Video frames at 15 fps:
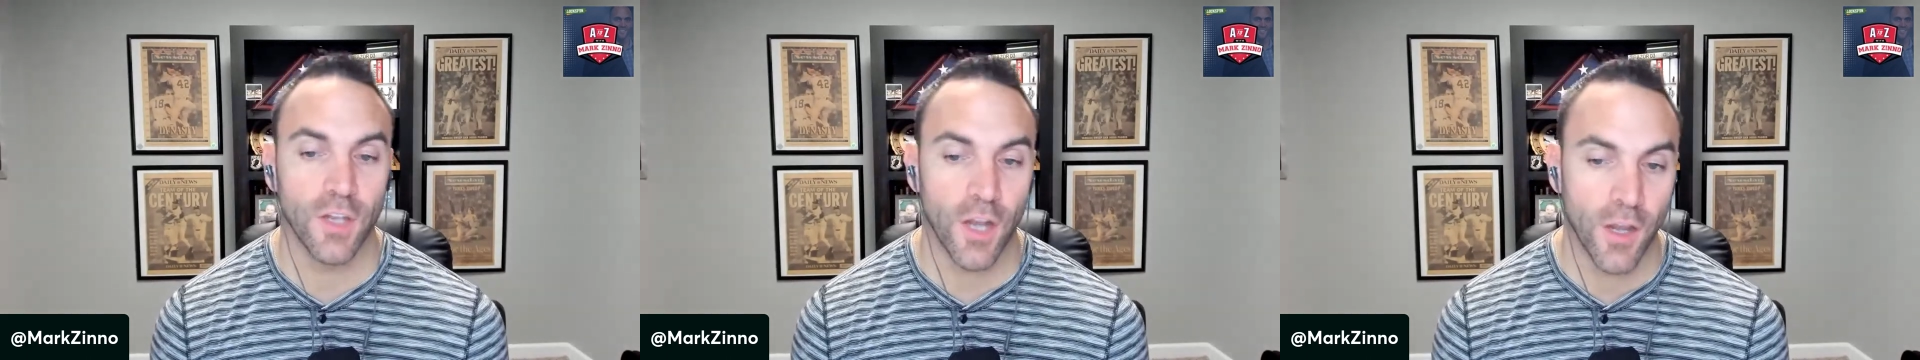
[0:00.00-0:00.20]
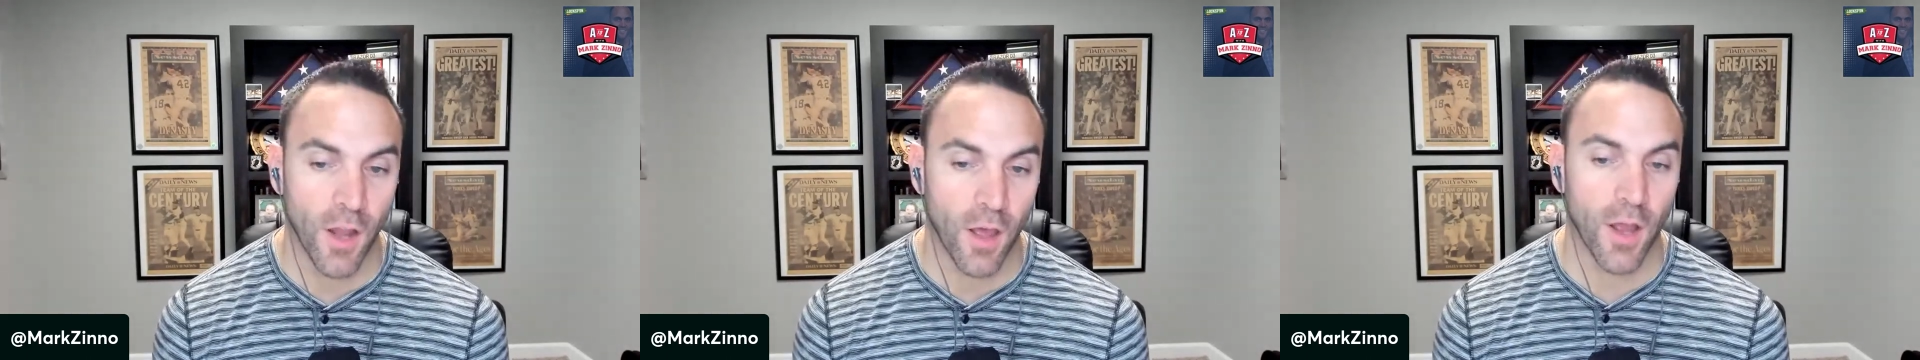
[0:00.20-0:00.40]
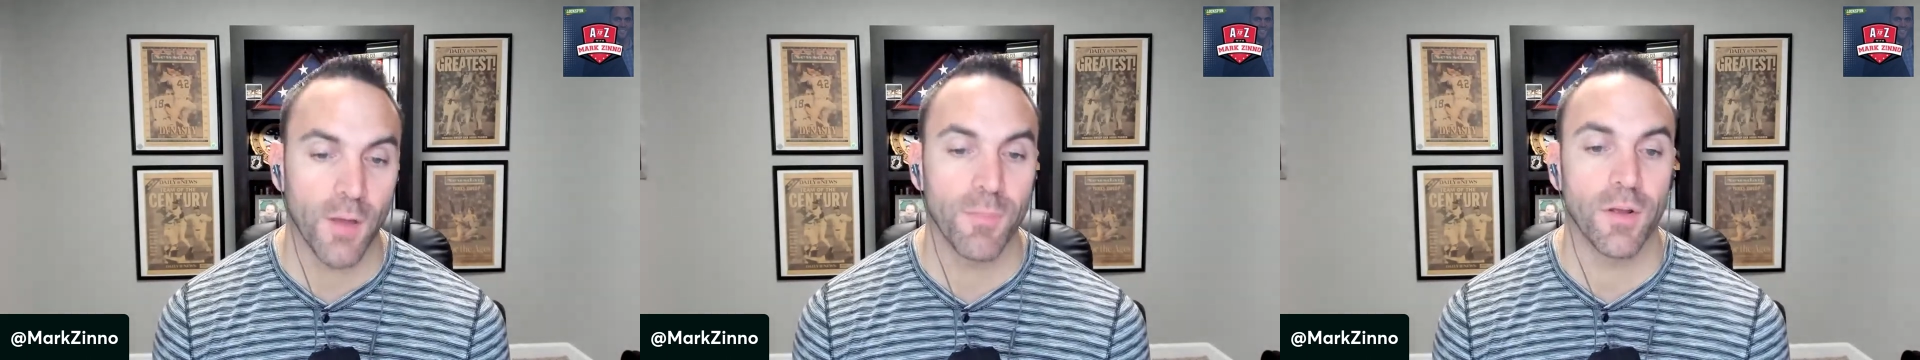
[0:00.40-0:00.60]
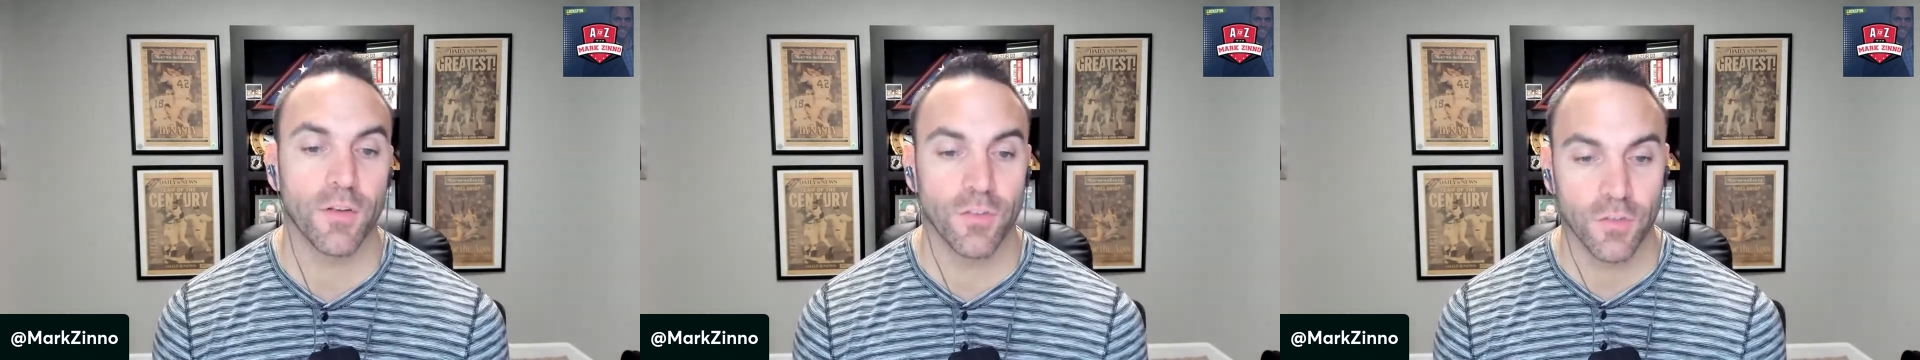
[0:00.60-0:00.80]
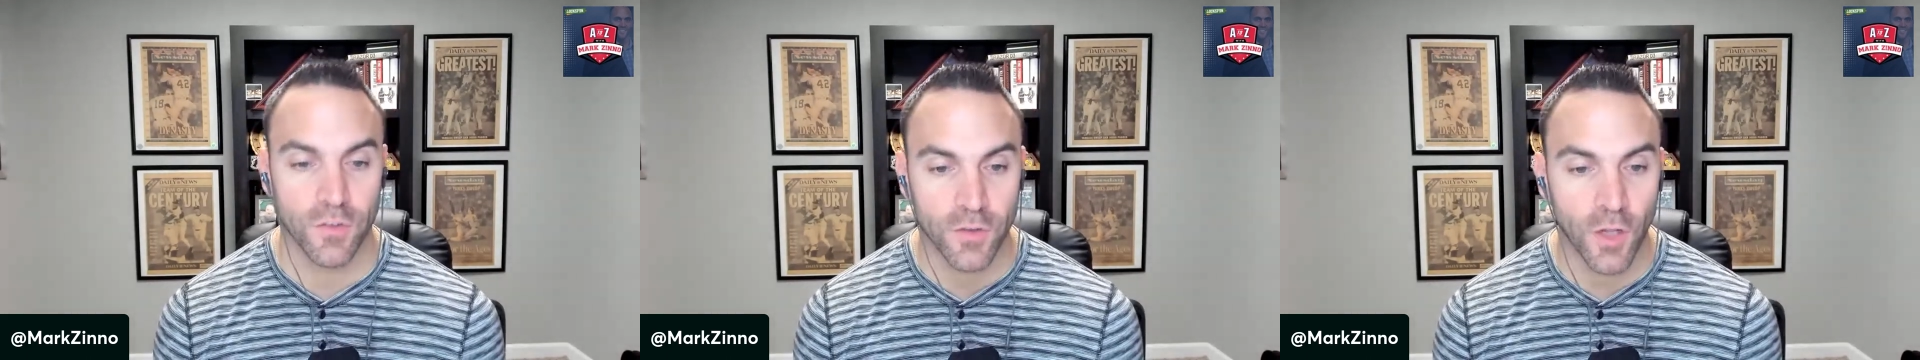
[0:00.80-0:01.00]
and nine because
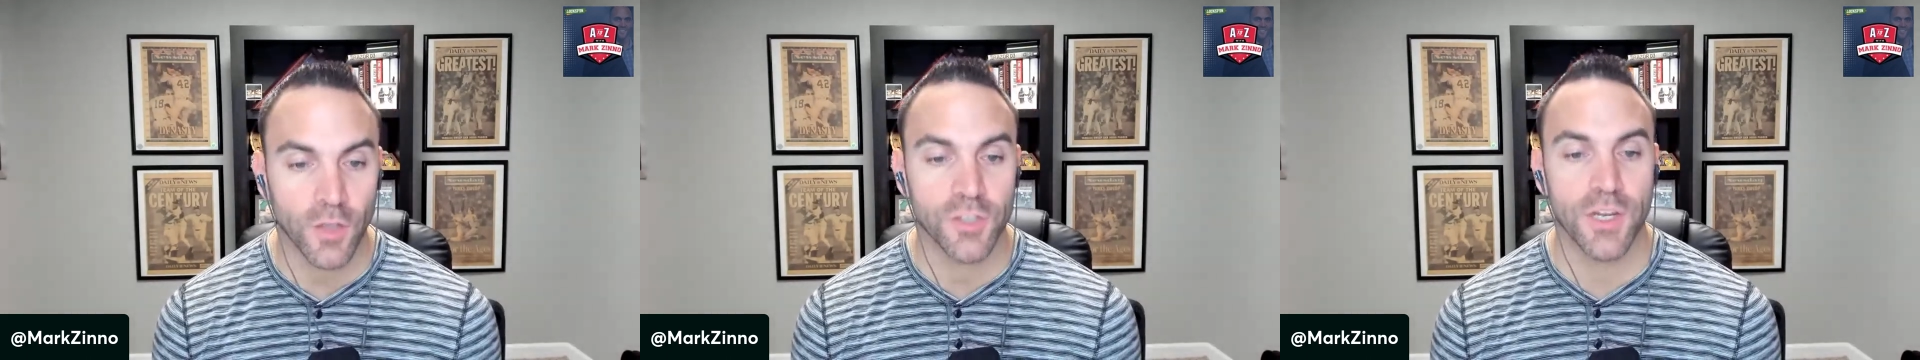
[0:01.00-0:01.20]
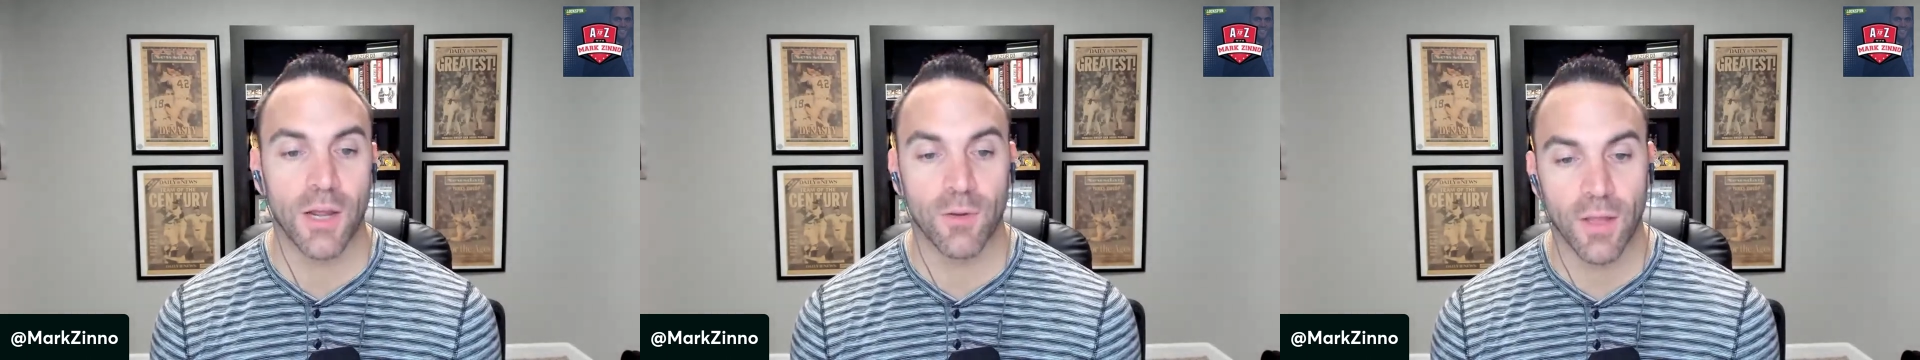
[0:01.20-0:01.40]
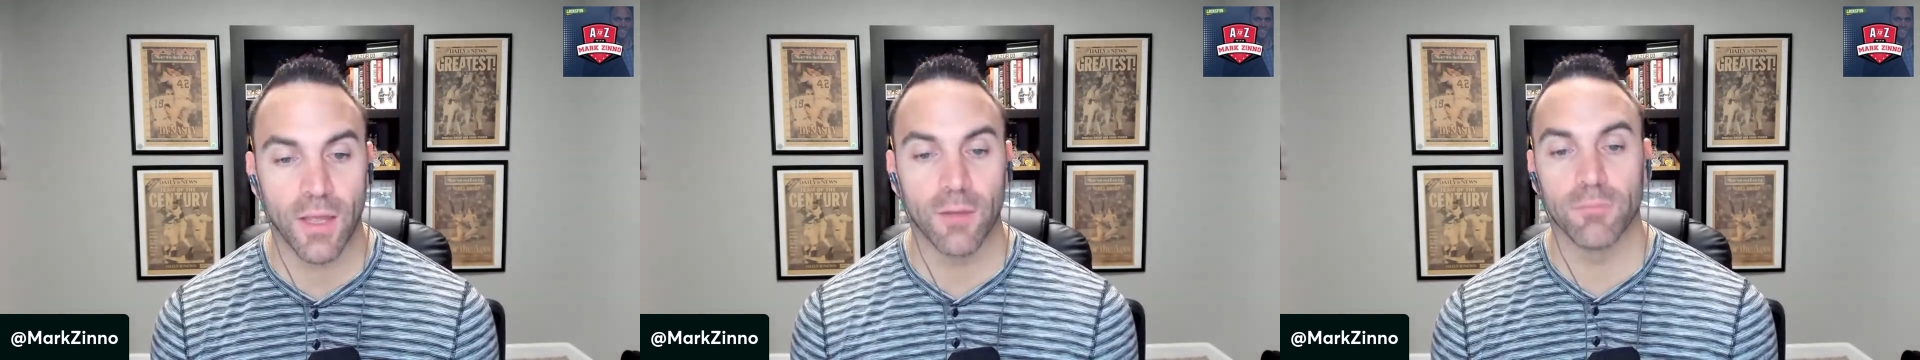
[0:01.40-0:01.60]
it's a touchdown game,